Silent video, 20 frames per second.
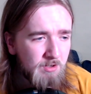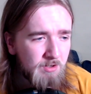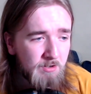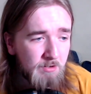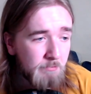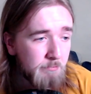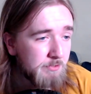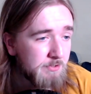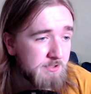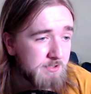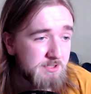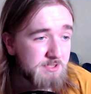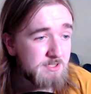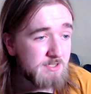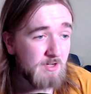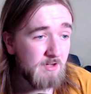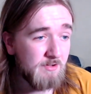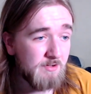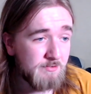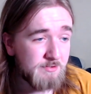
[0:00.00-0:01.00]
But
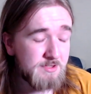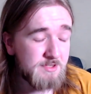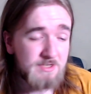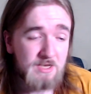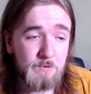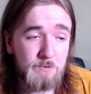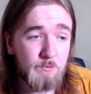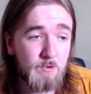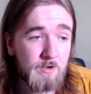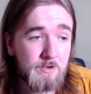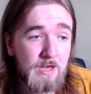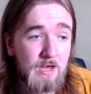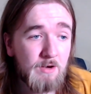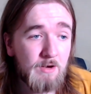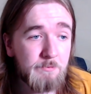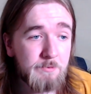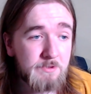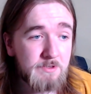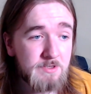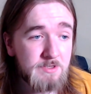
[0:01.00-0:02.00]
I also say why now,
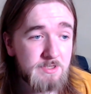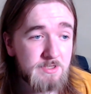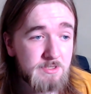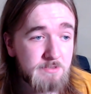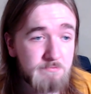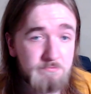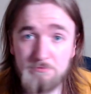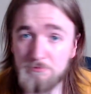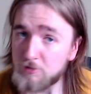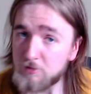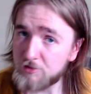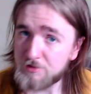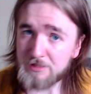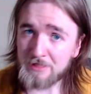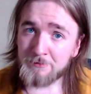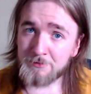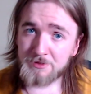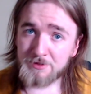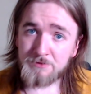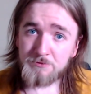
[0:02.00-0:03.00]
because Lewis
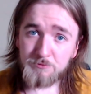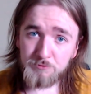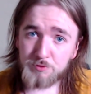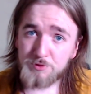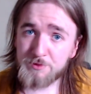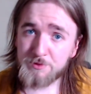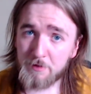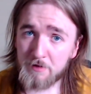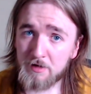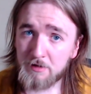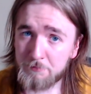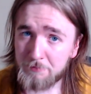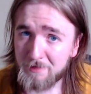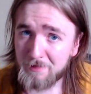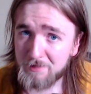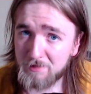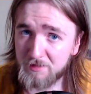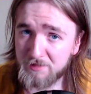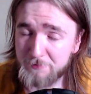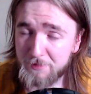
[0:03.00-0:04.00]
Hamilton was wearing Black
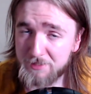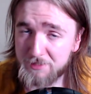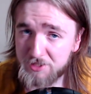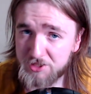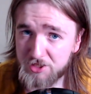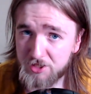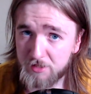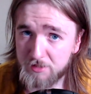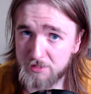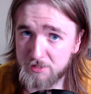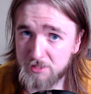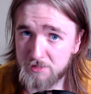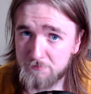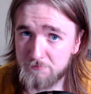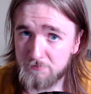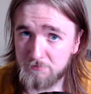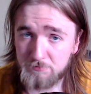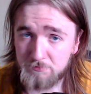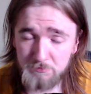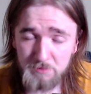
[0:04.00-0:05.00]
Lives Matter shirts.
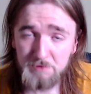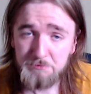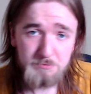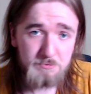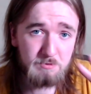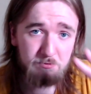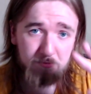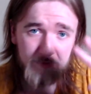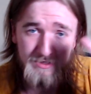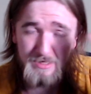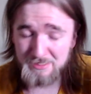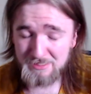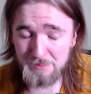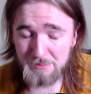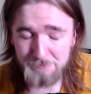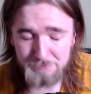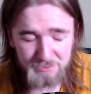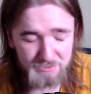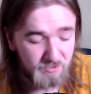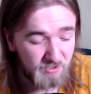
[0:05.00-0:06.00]
They say
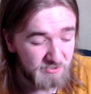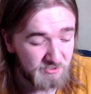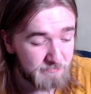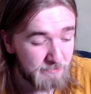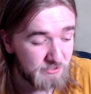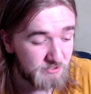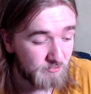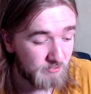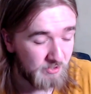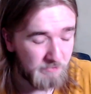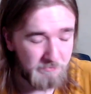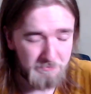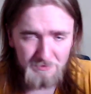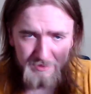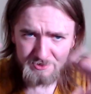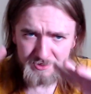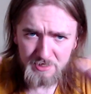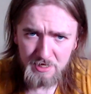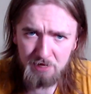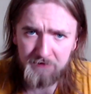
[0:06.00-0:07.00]
Black Lives Matter on them at
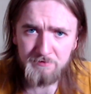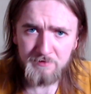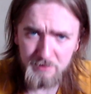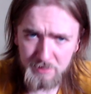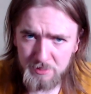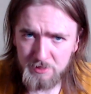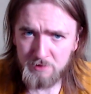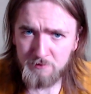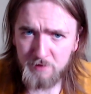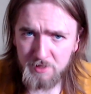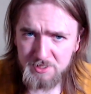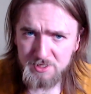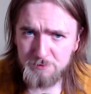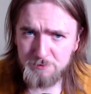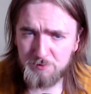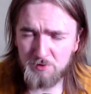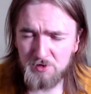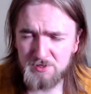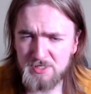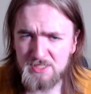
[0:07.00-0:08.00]
every end racism
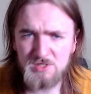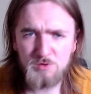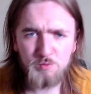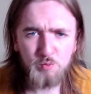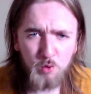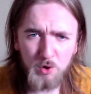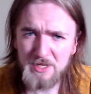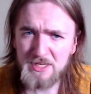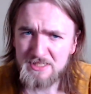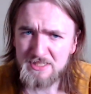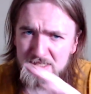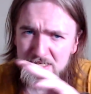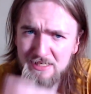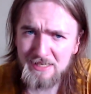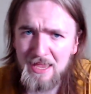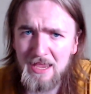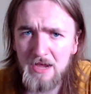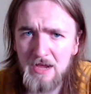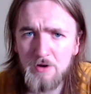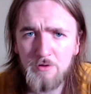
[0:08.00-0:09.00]
protest. So why is it
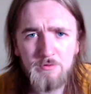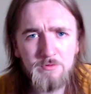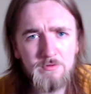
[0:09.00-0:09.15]
now